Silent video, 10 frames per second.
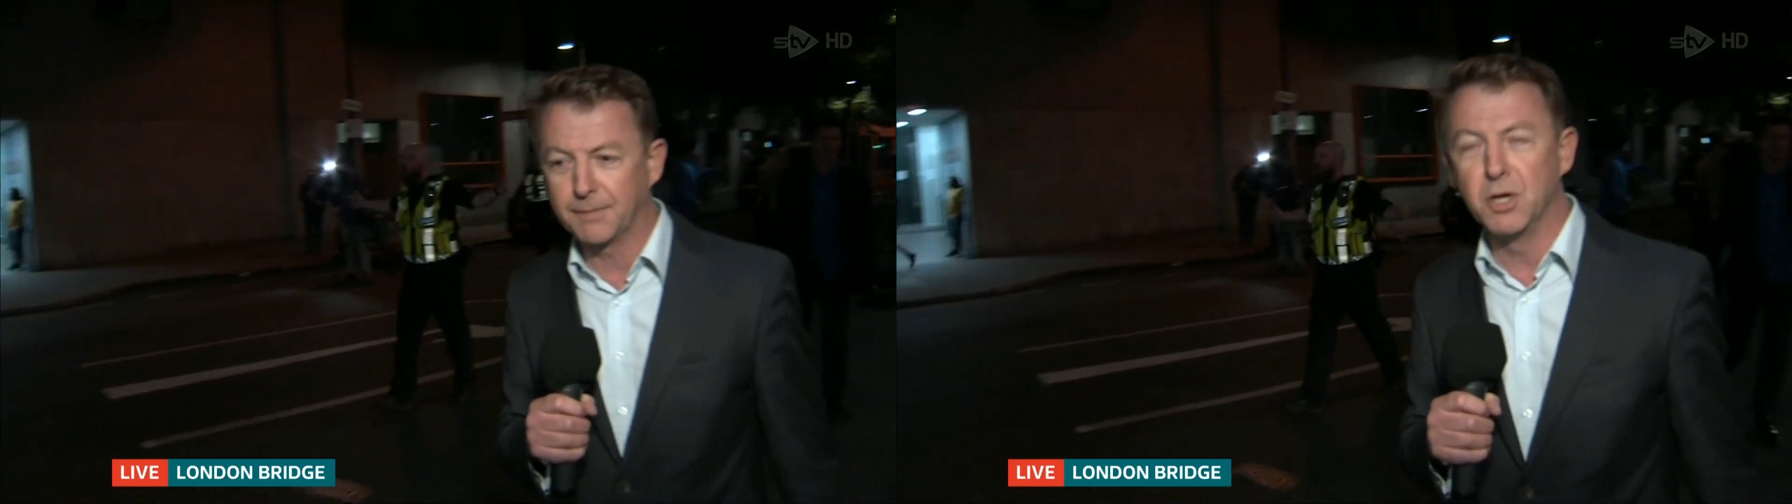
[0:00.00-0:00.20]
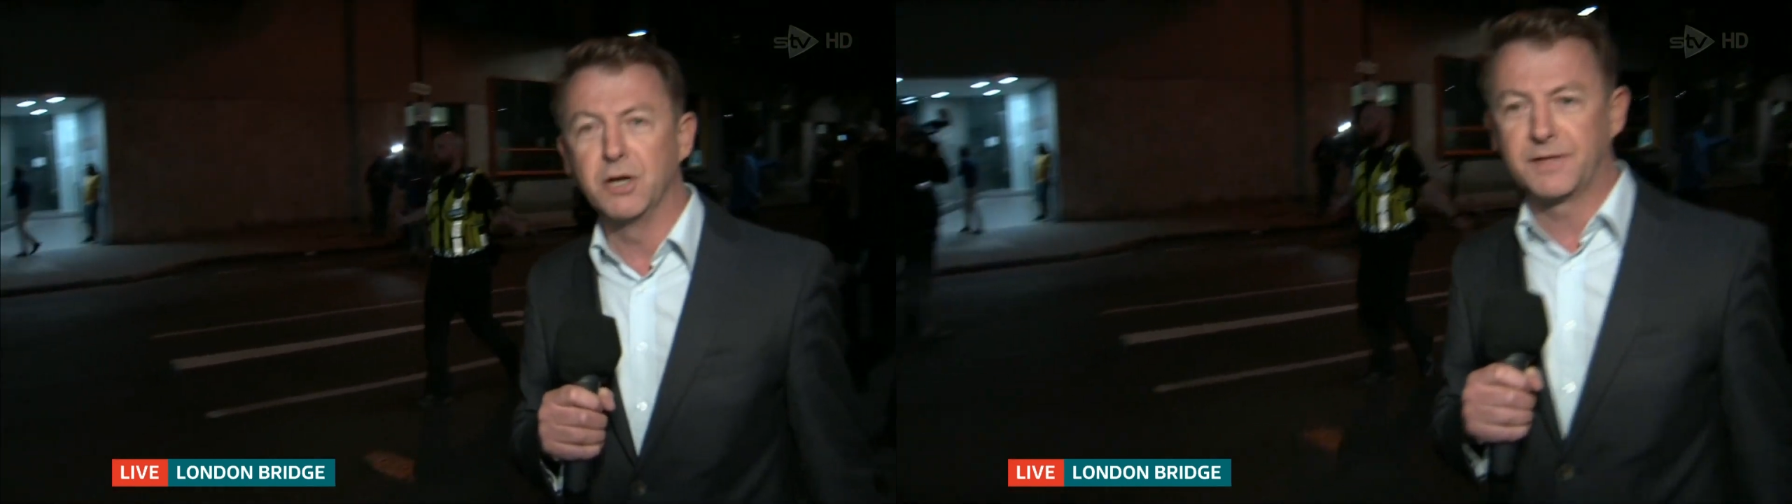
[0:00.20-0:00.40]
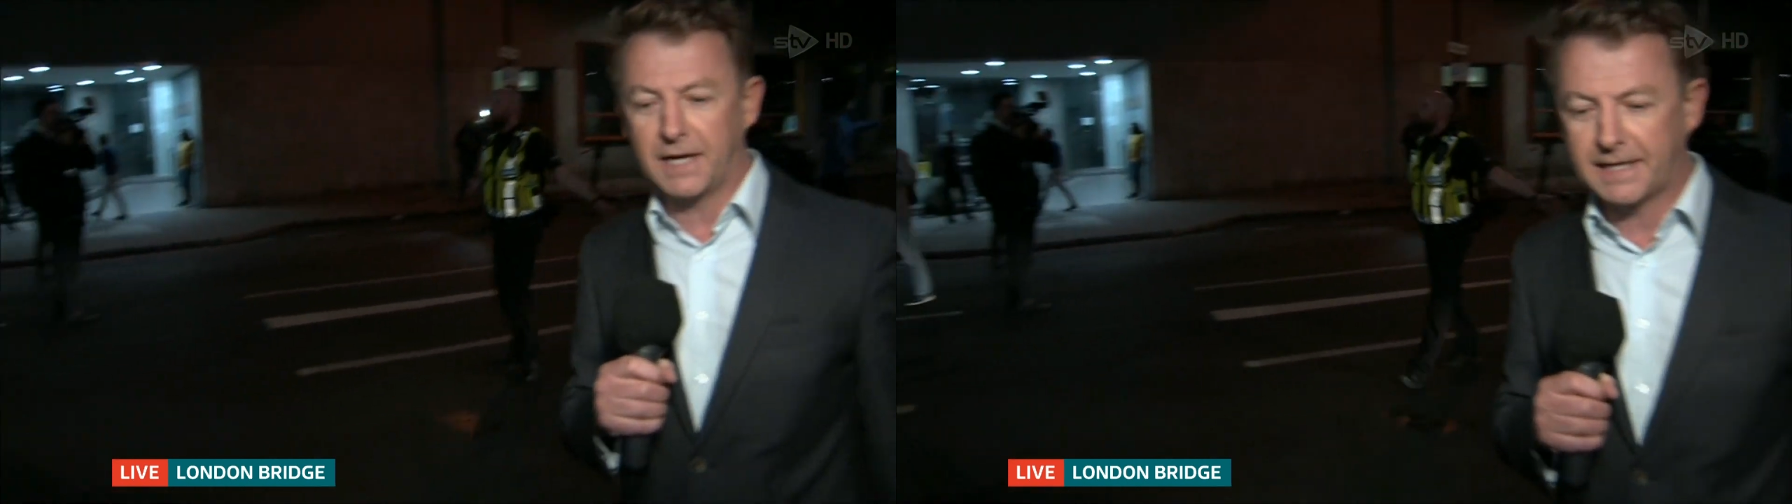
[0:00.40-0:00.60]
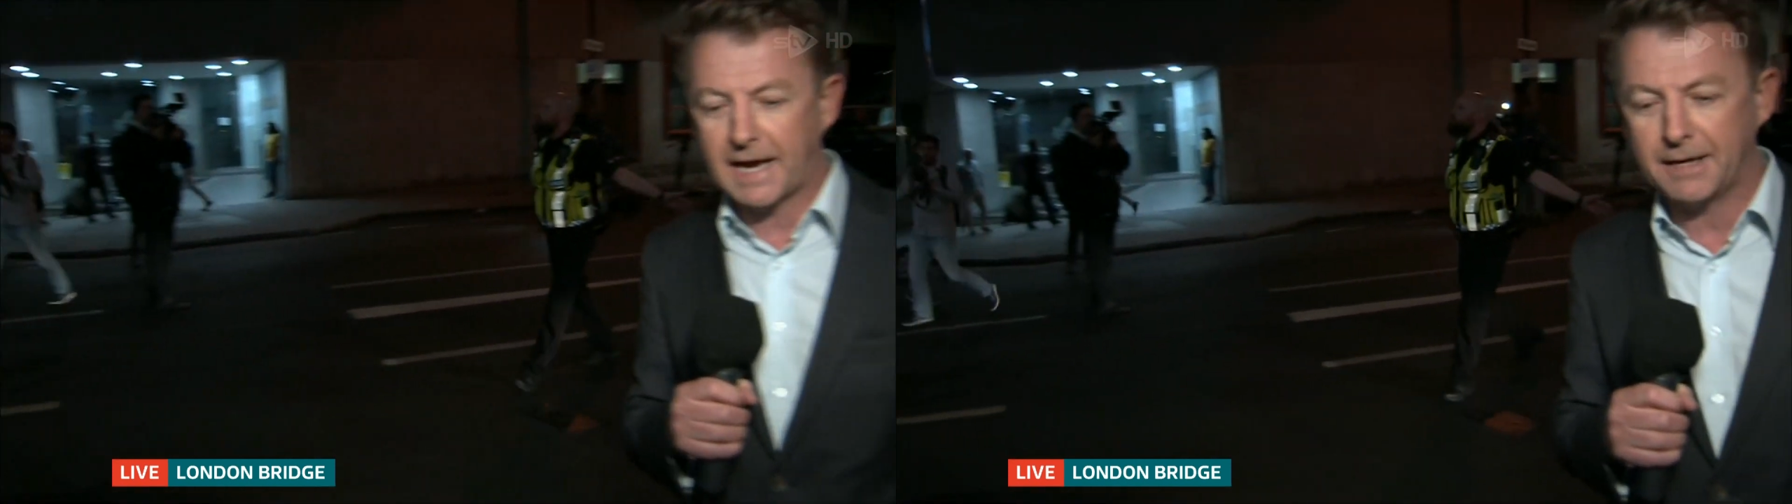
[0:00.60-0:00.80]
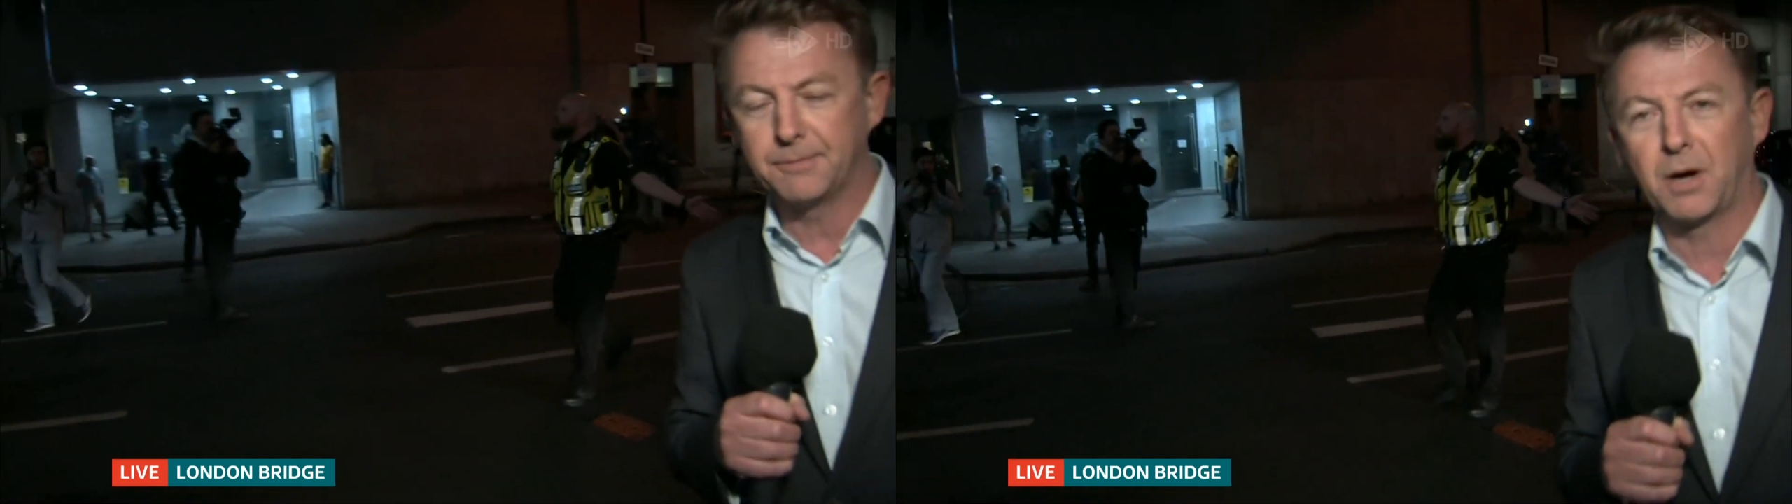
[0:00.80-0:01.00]
moved
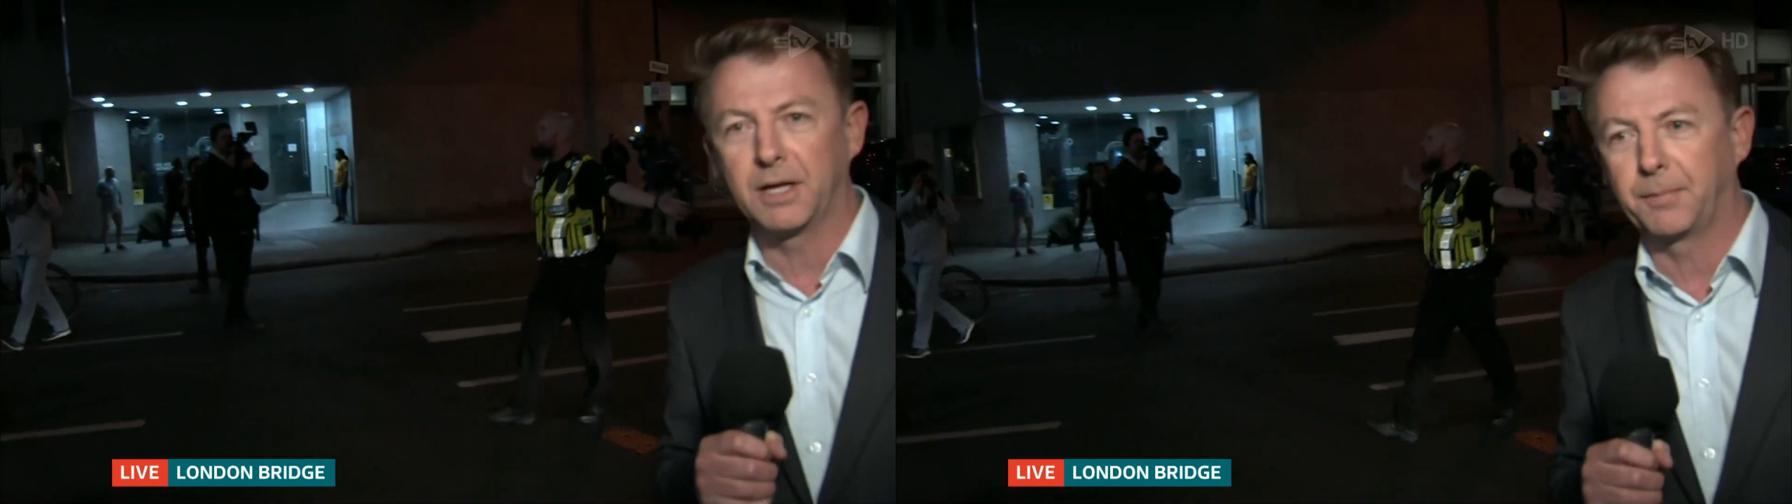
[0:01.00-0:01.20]
again by the